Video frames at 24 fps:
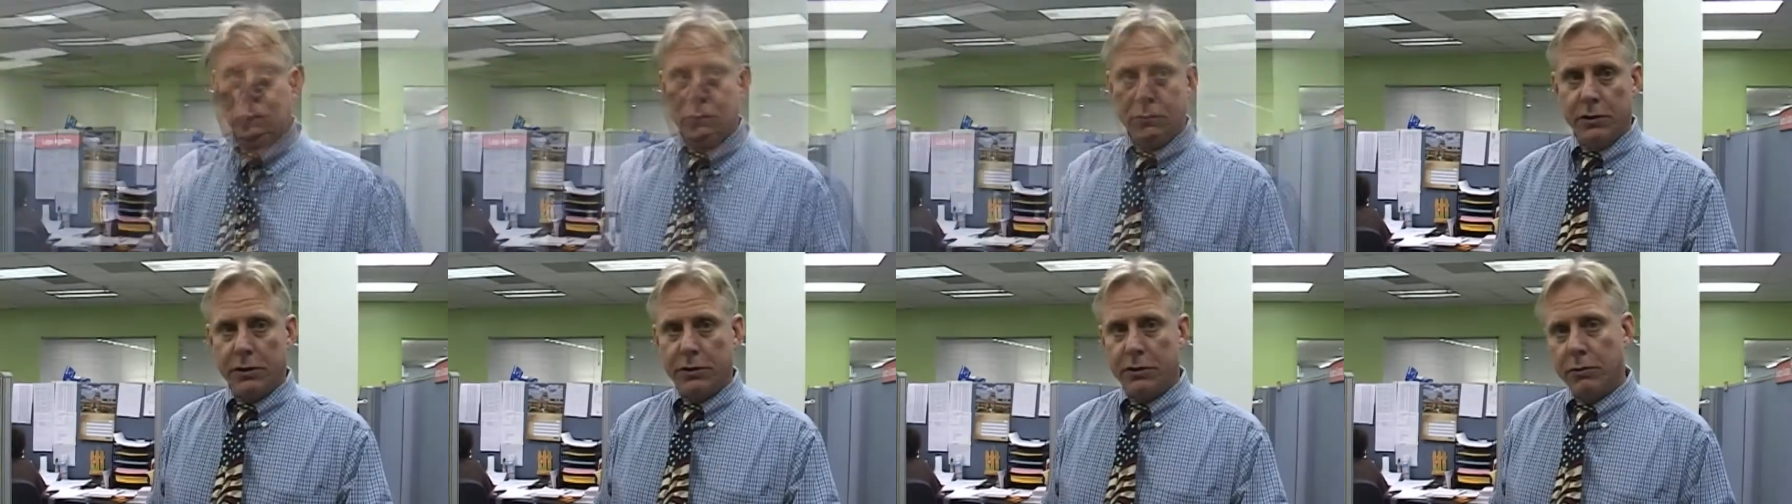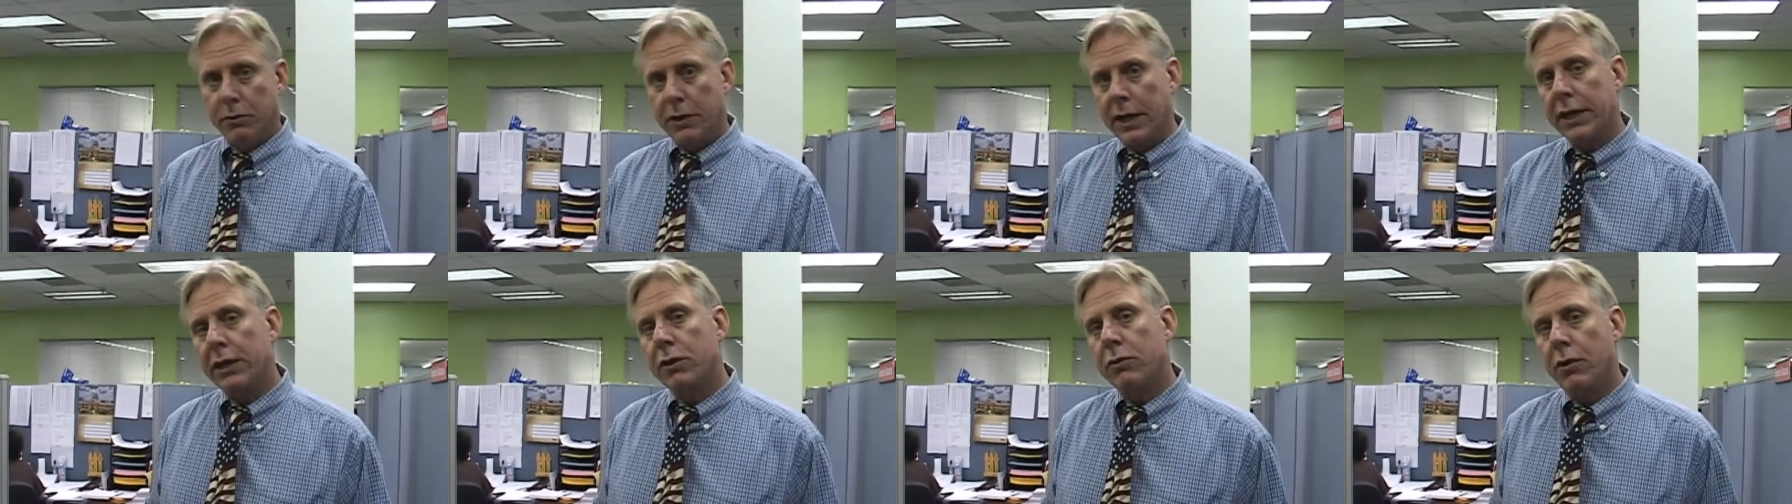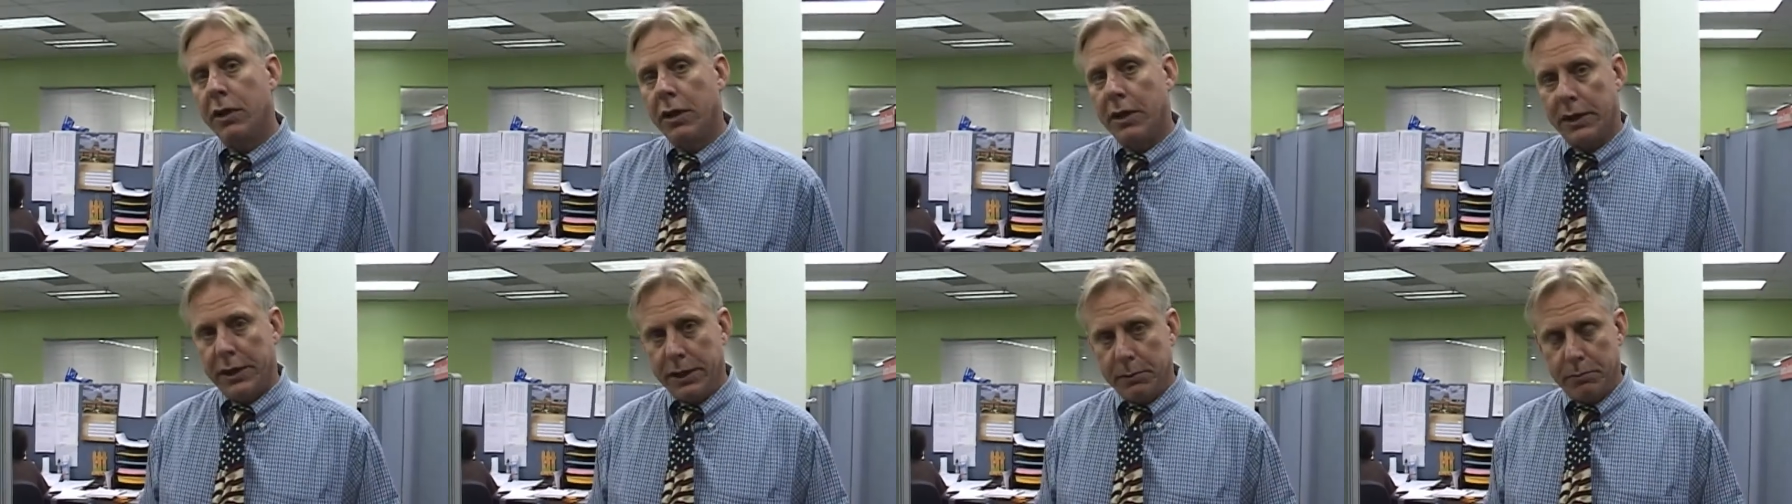with the right
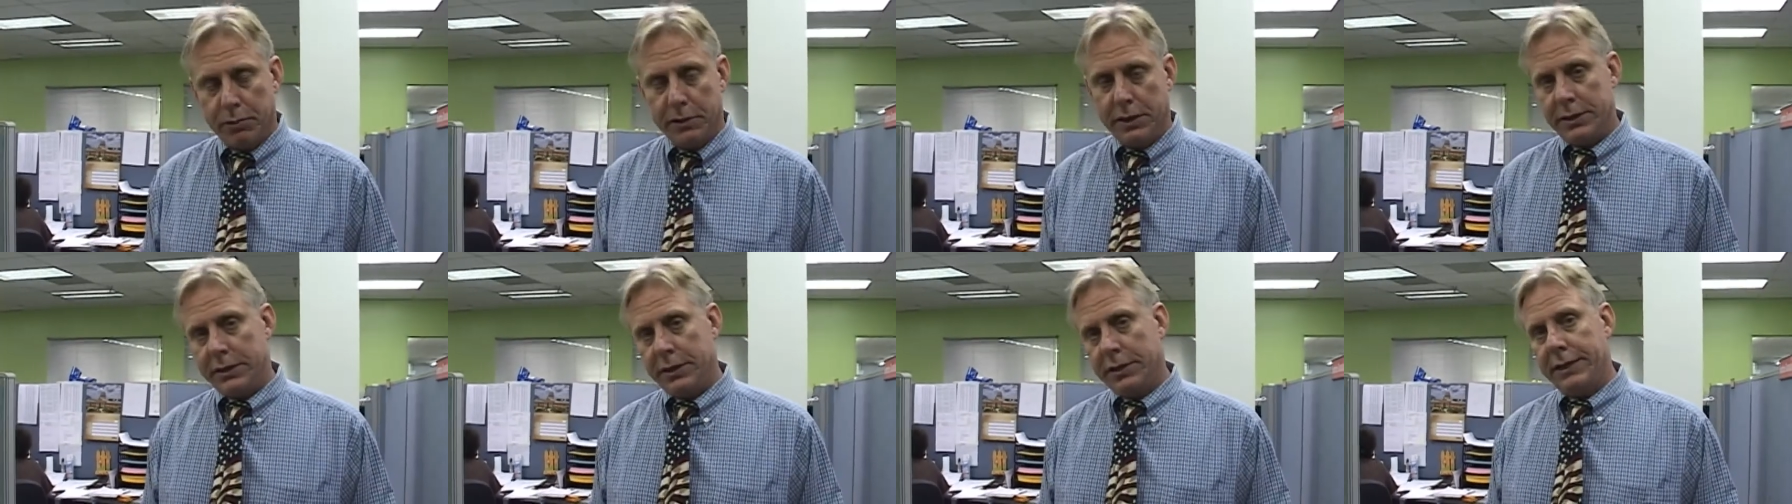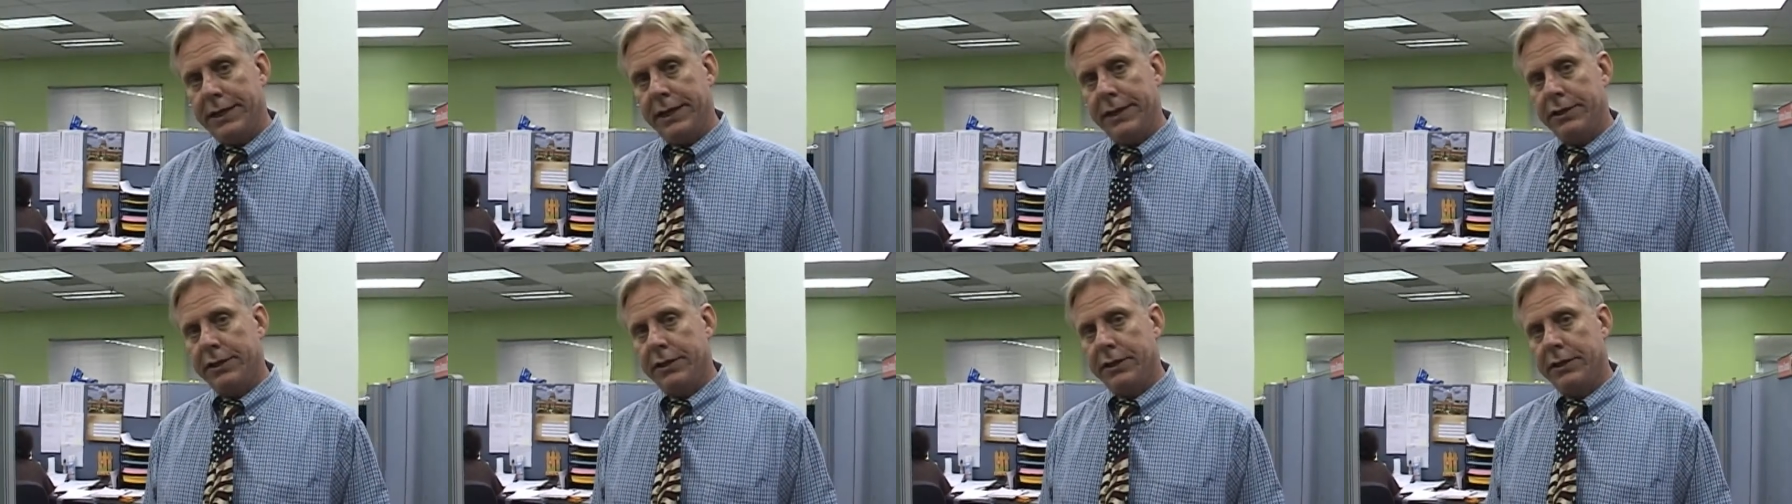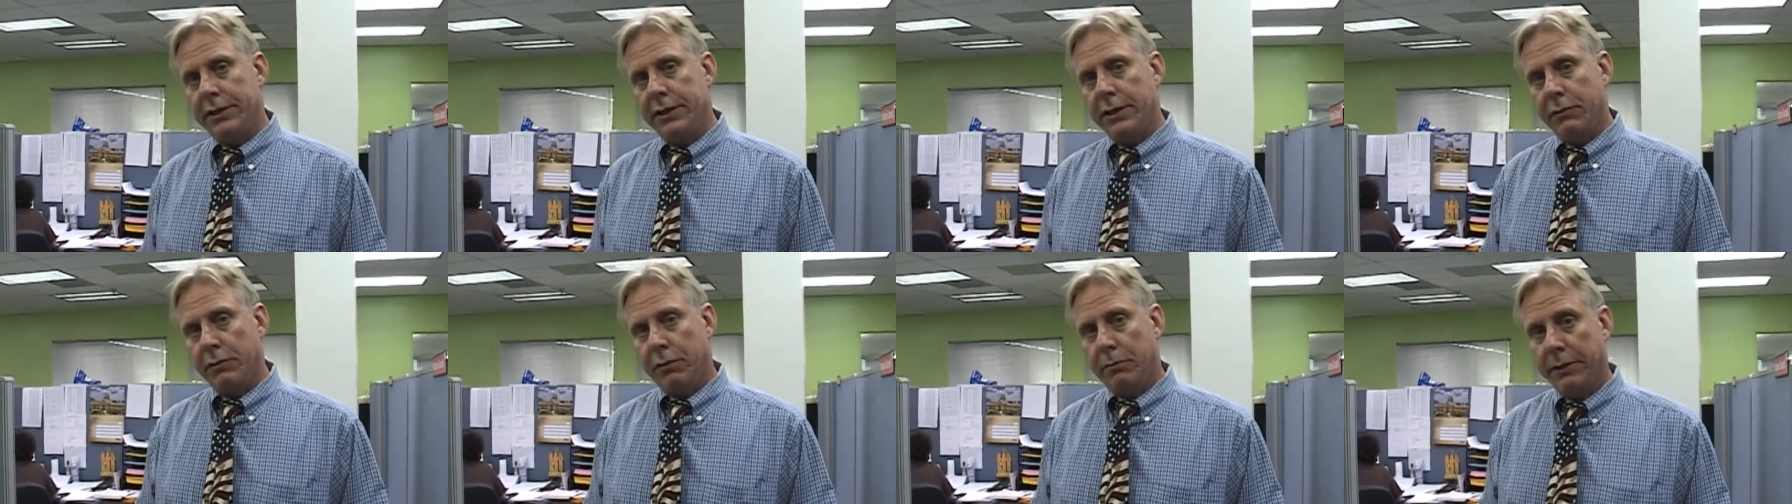quality presentation
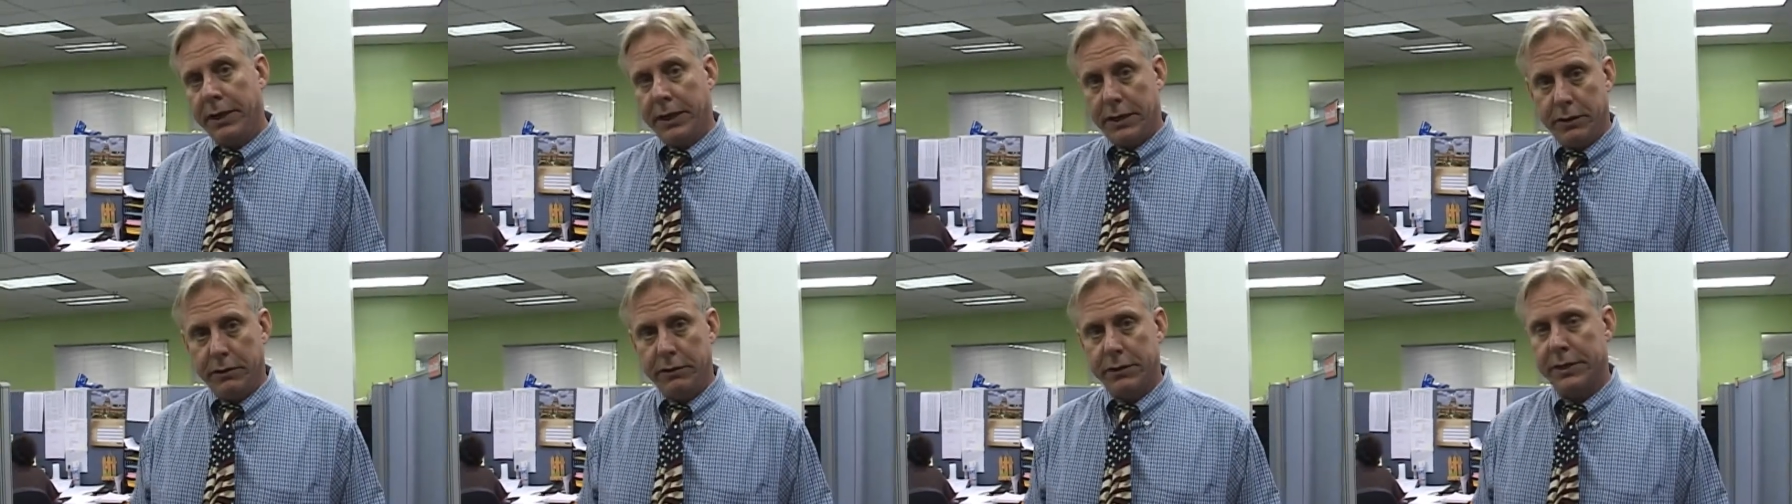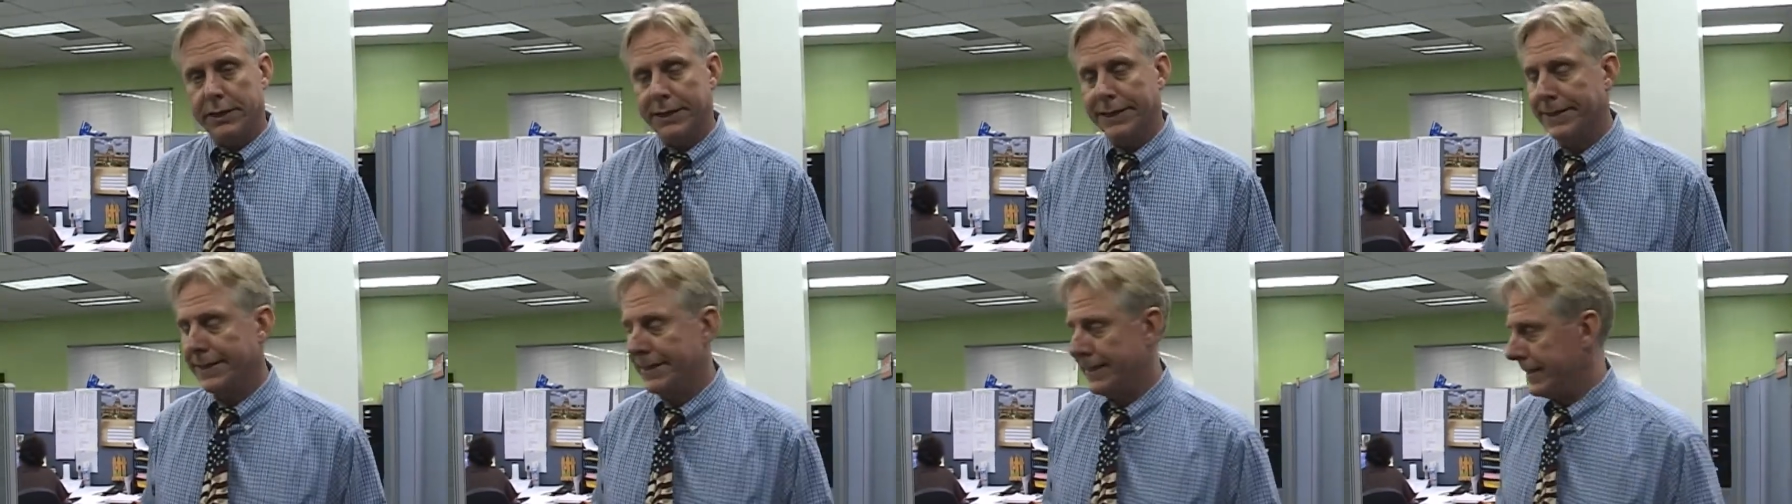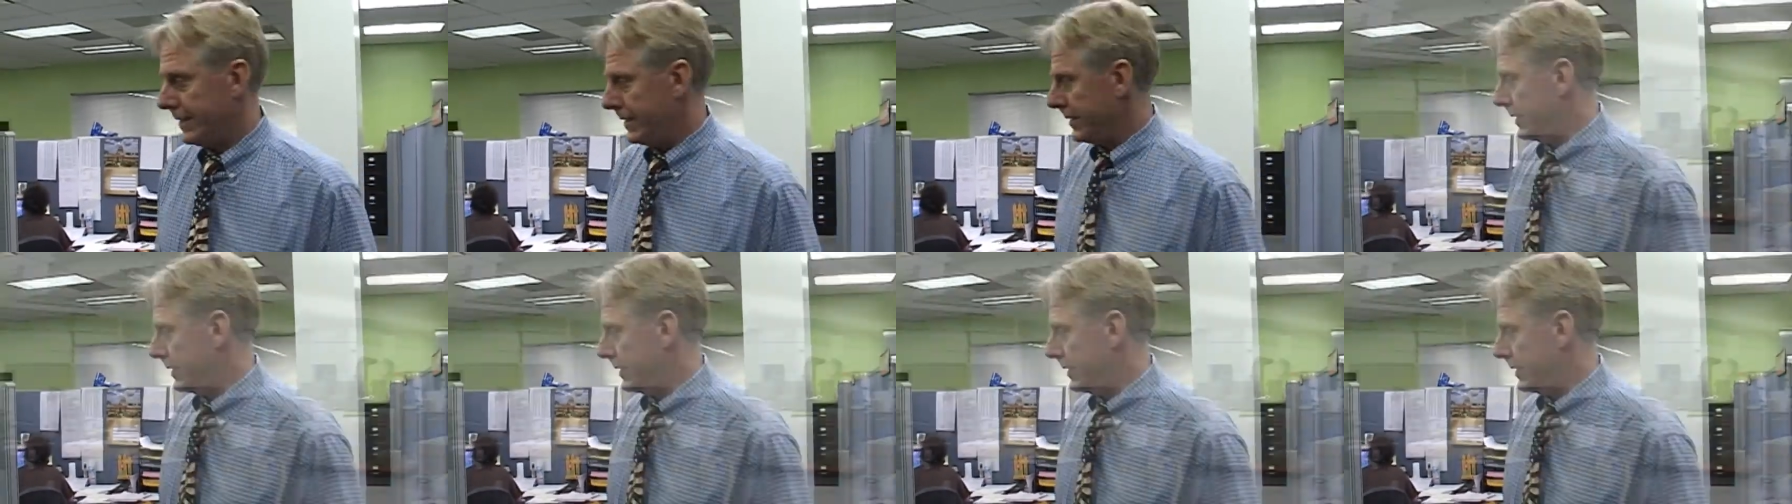that will make you a success.